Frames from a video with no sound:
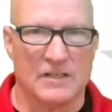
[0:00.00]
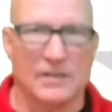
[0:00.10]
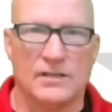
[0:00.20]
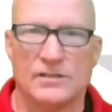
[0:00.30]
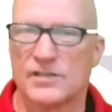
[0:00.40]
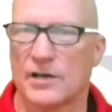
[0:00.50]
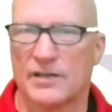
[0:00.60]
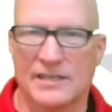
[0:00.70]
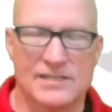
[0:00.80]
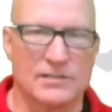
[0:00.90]
So it
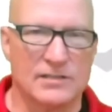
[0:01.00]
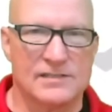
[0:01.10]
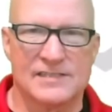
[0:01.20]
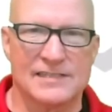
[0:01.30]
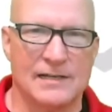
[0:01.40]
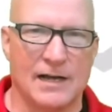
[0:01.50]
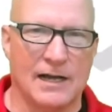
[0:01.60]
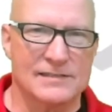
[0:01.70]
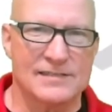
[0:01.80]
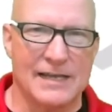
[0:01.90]
gets a,
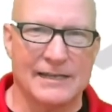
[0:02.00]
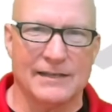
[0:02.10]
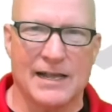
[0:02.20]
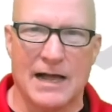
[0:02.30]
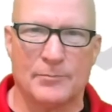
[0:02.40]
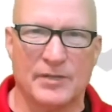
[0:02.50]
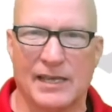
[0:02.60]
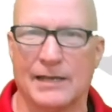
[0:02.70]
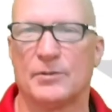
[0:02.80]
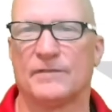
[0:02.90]
uh, slightly
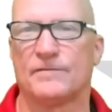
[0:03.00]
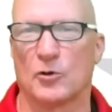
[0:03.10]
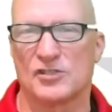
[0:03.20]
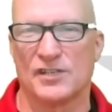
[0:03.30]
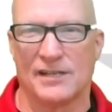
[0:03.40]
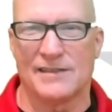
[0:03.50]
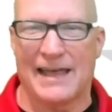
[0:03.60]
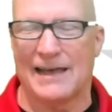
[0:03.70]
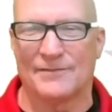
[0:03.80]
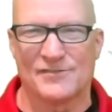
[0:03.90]
complicated, but fortunately they
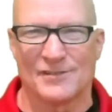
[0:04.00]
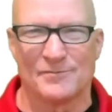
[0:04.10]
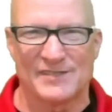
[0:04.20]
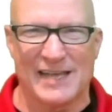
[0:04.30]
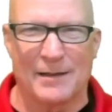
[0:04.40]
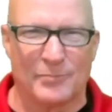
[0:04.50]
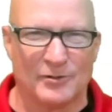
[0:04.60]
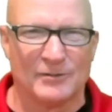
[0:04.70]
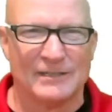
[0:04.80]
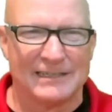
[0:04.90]
have some
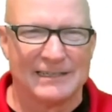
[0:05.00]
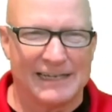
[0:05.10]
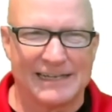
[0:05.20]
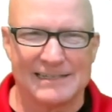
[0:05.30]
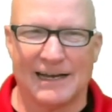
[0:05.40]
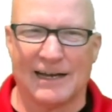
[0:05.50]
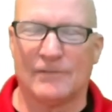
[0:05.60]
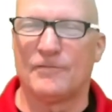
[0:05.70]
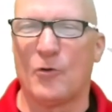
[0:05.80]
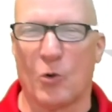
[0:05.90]
sample uh,
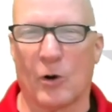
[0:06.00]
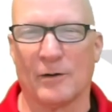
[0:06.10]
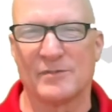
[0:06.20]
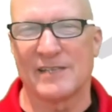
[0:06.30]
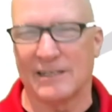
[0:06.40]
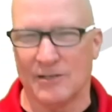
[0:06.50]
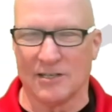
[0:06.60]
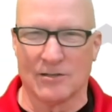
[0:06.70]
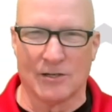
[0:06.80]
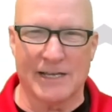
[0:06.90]
forms that you
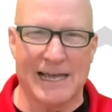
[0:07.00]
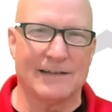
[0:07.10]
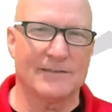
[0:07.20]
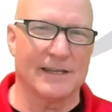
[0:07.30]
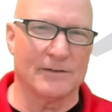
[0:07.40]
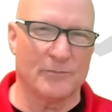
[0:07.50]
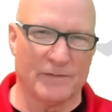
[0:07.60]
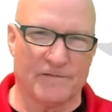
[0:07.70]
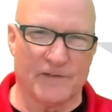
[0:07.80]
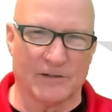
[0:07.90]
can look at that have
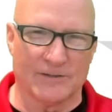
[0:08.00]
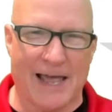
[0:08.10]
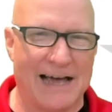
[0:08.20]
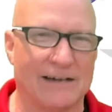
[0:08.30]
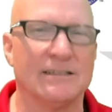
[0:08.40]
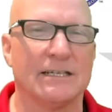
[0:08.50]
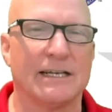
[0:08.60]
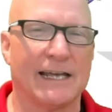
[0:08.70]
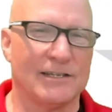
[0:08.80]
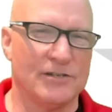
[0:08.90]
been filled out,
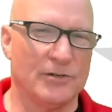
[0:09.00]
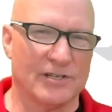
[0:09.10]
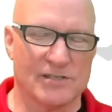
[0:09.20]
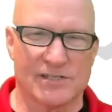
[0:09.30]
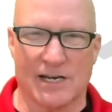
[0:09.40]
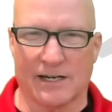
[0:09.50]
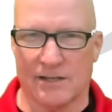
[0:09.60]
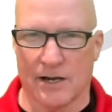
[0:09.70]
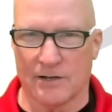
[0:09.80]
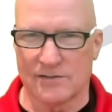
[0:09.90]
and you can study
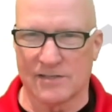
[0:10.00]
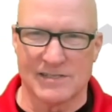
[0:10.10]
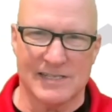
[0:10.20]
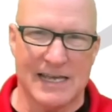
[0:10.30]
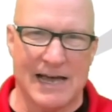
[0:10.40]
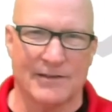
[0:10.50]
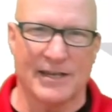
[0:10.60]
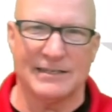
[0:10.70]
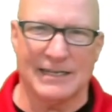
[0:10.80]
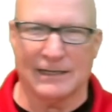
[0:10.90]
those and see how
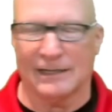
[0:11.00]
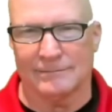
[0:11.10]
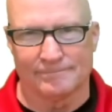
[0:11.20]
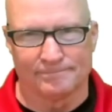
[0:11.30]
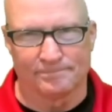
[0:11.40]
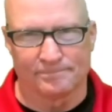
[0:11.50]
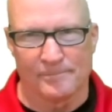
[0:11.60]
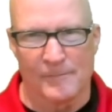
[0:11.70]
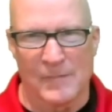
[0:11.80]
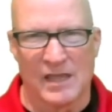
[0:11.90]
they did it.
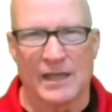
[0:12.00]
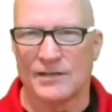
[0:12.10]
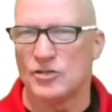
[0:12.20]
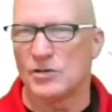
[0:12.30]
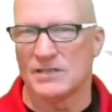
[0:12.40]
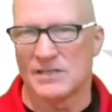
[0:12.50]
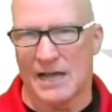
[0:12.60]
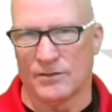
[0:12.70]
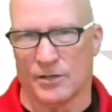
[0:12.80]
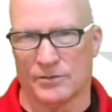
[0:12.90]
And you can
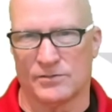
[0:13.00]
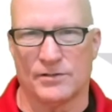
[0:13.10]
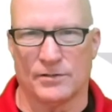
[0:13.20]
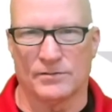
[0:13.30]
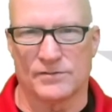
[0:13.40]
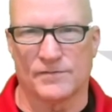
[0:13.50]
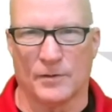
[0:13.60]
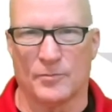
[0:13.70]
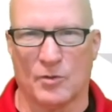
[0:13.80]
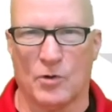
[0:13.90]
download those
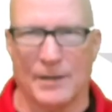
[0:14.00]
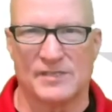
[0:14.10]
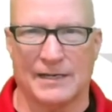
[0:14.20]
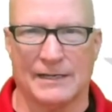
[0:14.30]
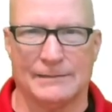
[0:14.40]
from the website.